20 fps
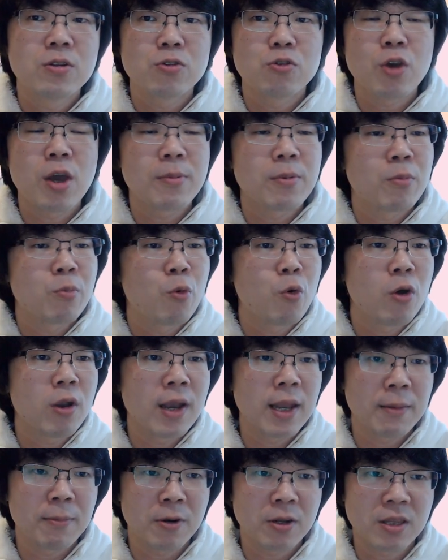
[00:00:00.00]
You have a more
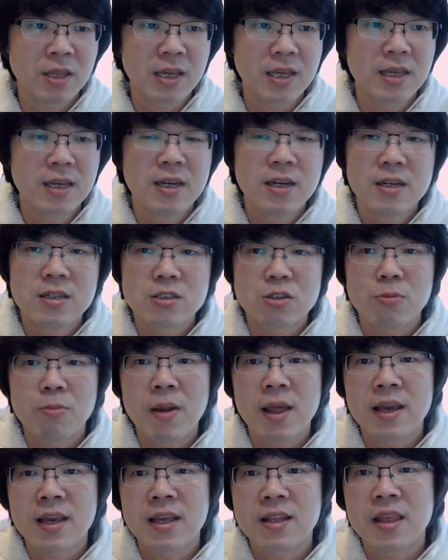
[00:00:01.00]
liberty. So
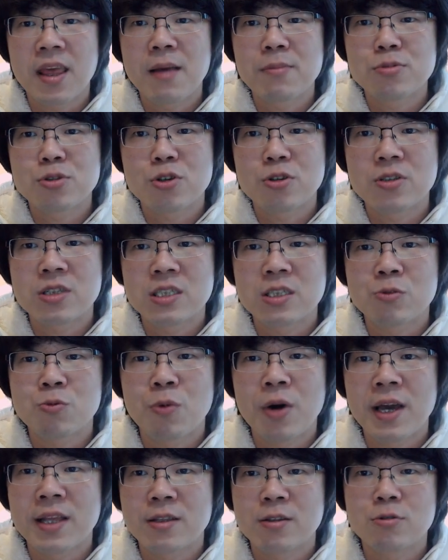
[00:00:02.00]
black can capture these
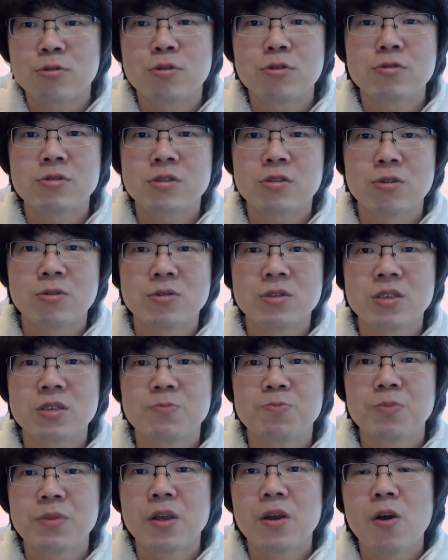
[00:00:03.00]
white two stones.